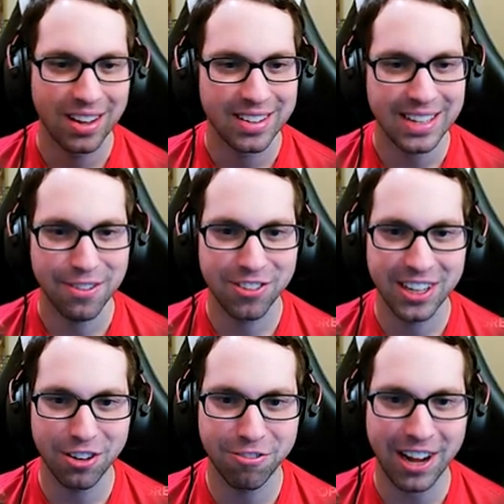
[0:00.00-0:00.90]
Definitely
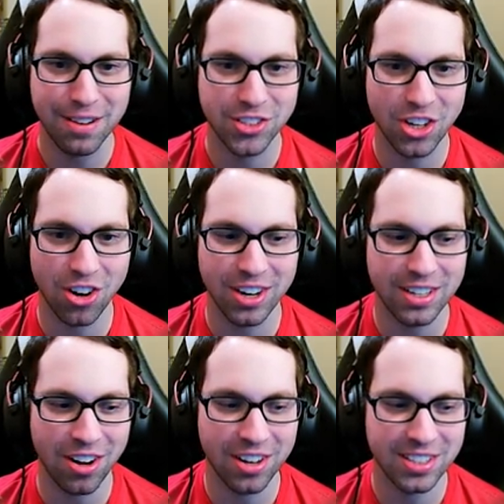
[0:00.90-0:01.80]
going to 5-star it.
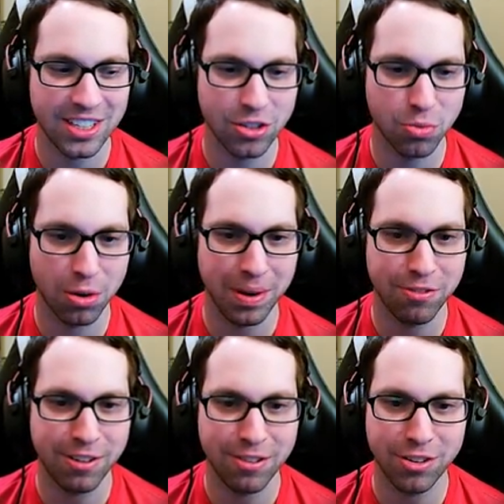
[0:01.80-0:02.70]
Honestly, it was one of my
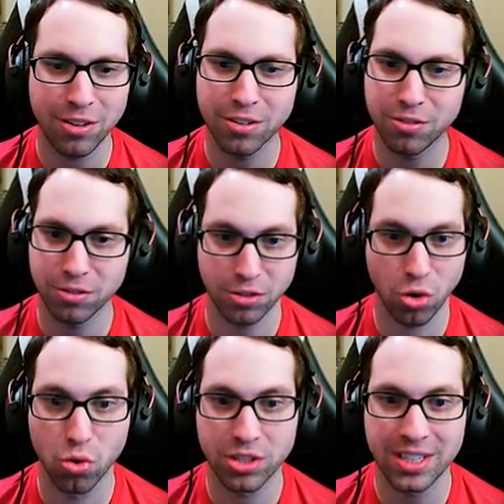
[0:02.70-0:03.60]
favorite
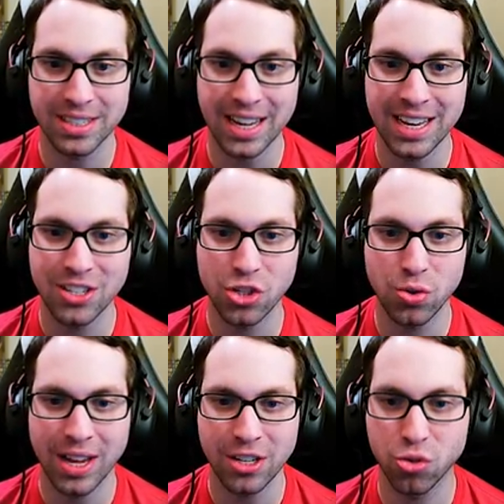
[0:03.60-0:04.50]
courses in
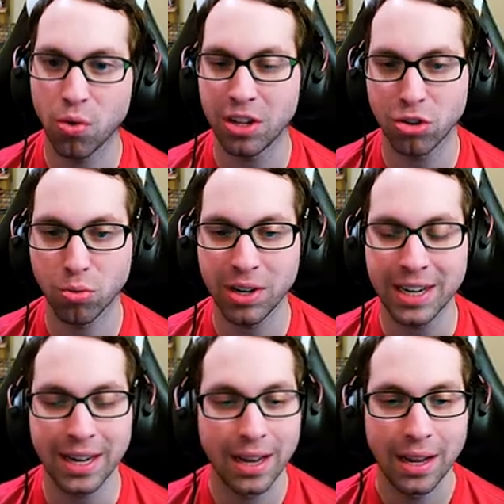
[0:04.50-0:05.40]

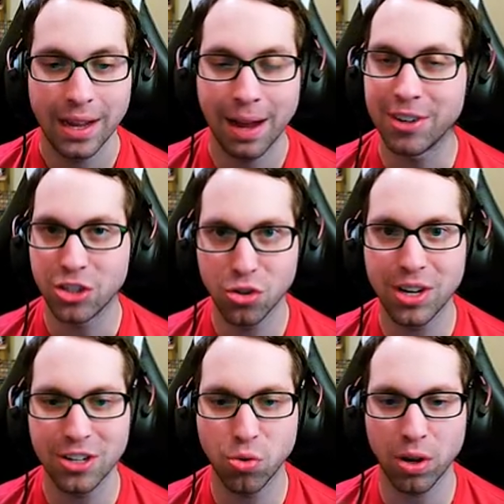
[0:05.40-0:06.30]
2K23. I mean,
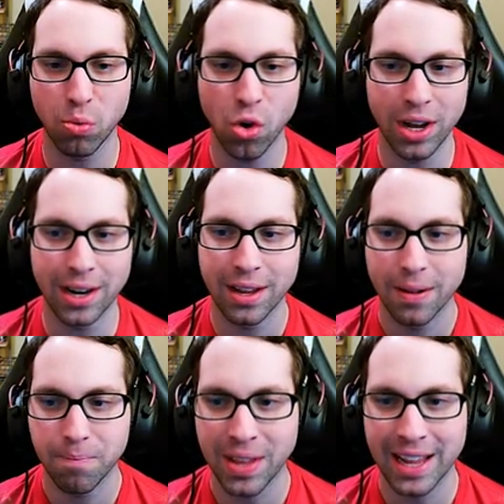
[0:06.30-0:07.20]
2K21
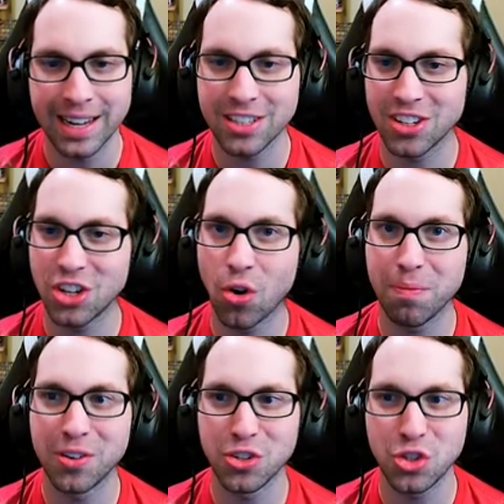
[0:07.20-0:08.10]
and it's going to go up
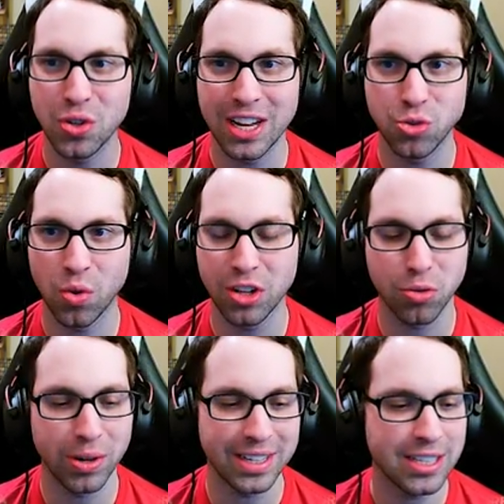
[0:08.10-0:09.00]
there in 2K23
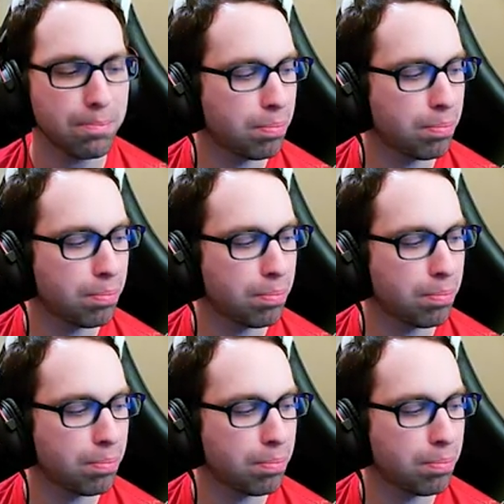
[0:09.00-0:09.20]
because it